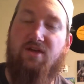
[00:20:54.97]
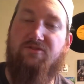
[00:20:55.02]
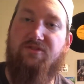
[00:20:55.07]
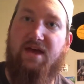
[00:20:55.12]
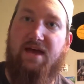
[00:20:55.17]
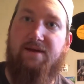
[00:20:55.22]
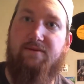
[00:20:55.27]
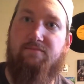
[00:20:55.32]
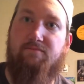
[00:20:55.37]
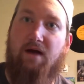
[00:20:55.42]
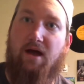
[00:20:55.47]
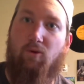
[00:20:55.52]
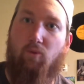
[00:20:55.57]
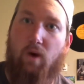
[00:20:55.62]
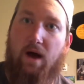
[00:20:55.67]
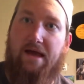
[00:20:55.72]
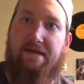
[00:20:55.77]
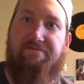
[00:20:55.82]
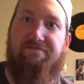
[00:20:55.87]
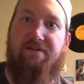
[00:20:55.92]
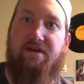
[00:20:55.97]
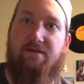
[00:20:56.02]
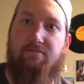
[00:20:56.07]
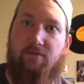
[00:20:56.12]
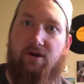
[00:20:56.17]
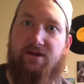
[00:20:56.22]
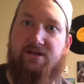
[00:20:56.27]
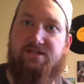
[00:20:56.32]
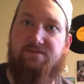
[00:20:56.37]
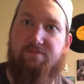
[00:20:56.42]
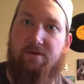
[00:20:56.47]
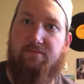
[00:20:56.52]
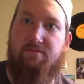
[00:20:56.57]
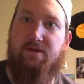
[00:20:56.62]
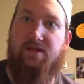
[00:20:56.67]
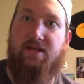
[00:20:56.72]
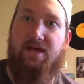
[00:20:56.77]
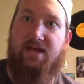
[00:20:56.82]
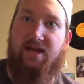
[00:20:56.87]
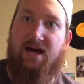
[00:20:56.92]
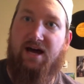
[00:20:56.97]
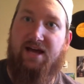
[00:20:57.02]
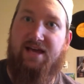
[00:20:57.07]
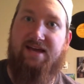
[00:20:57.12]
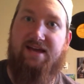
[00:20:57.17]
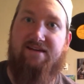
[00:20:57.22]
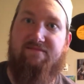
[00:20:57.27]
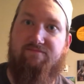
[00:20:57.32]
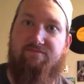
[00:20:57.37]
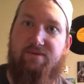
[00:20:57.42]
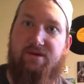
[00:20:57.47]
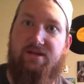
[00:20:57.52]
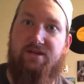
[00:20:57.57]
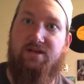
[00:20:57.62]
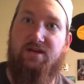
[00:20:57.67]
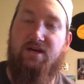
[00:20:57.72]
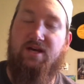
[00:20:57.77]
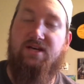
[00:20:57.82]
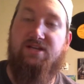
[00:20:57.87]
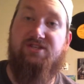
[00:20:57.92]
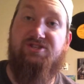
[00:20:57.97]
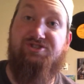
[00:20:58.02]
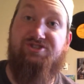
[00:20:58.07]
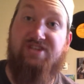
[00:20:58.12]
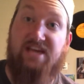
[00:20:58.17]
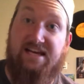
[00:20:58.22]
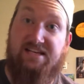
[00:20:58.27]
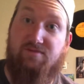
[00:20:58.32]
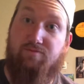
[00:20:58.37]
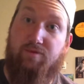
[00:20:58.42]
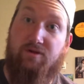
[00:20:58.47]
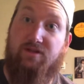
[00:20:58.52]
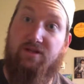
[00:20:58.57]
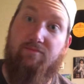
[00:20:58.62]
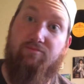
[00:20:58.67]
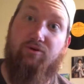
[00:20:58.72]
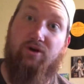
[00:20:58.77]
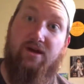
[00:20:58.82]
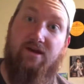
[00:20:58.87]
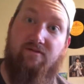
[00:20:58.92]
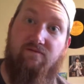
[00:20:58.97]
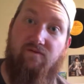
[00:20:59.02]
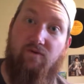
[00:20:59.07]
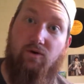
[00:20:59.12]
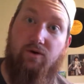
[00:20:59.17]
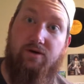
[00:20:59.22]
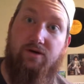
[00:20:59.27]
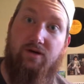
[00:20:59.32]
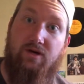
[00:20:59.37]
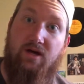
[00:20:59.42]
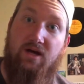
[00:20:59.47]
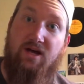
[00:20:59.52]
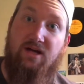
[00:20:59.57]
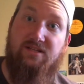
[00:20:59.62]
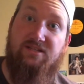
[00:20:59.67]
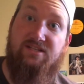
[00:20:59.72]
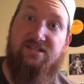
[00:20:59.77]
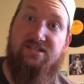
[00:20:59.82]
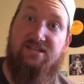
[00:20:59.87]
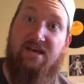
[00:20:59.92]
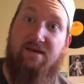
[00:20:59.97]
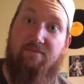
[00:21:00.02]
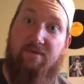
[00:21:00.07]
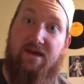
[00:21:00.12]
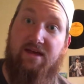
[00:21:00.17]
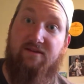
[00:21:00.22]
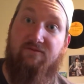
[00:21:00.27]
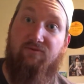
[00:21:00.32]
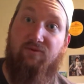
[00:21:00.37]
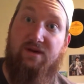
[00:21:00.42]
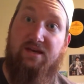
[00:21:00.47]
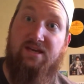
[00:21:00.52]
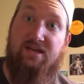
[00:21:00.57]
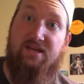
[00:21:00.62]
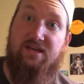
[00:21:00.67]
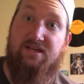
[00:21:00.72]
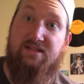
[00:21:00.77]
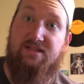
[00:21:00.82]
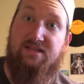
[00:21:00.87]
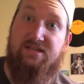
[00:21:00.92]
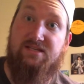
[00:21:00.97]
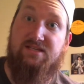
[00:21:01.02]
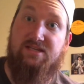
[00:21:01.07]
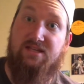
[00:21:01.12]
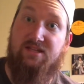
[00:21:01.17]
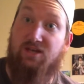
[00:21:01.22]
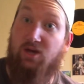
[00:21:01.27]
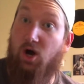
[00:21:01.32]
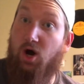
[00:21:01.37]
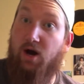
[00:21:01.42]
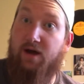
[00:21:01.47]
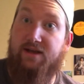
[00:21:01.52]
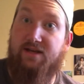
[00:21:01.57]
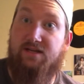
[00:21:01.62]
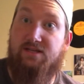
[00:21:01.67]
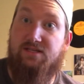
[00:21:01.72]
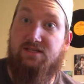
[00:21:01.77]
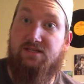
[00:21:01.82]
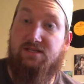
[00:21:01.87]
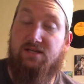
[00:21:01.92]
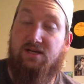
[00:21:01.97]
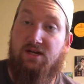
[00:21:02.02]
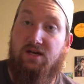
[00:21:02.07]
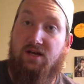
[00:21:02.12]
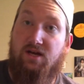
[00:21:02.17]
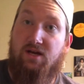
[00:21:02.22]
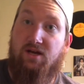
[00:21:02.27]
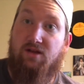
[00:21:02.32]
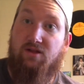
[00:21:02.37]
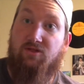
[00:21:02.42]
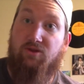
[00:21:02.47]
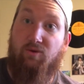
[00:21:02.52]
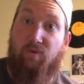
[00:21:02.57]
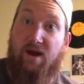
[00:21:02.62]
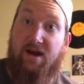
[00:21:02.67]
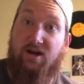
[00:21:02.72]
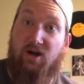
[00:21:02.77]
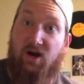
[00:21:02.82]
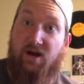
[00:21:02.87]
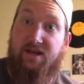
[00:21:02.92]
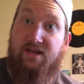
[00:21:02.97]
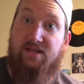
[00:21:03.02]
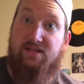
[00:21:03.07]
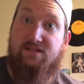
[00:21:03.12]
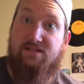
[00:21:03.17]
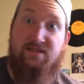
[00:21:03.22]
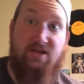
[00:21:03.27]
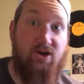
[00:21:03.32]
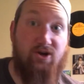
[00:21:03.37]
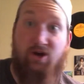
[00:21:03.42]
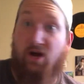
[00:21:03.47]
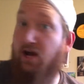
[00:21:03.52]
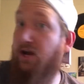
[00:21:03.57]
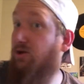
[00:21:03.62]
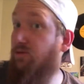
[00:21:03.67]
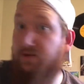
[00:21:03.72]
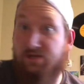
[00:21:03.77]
that my wife and Marcus Pittman and I have been desperately praying for? To say, man, if we can get this in the audience, the right audience that are not